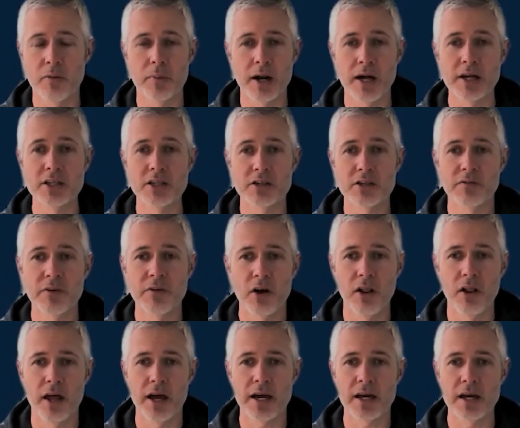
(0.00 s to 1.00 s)
but I just
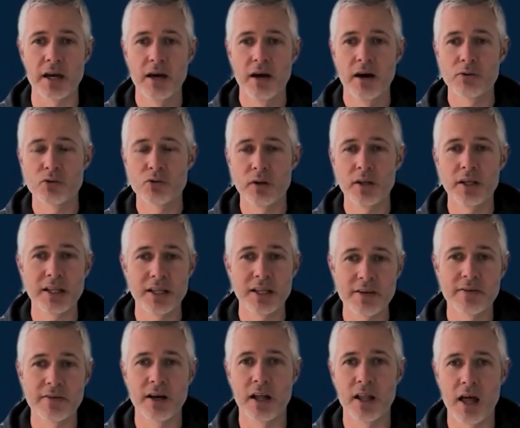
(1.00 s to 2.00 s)
felt like I was really
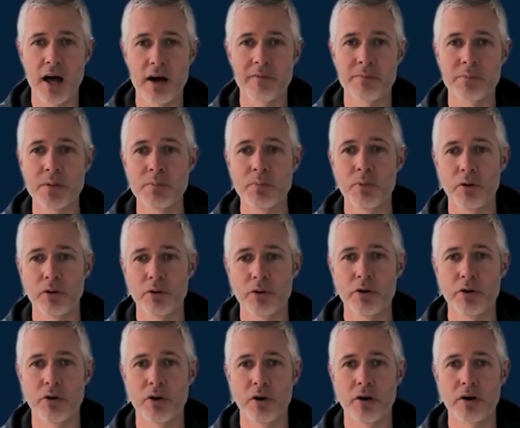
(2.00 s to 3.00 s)
leaving a lot of people in
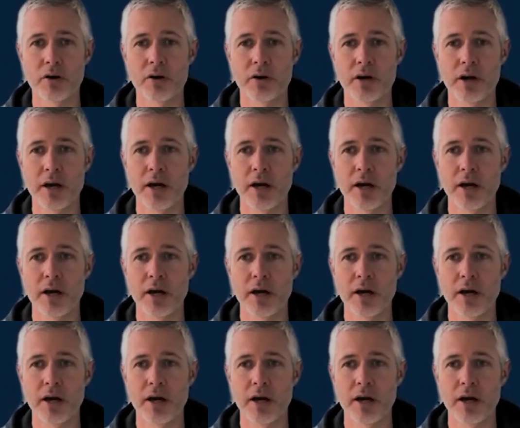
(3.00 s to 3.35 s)
the dark,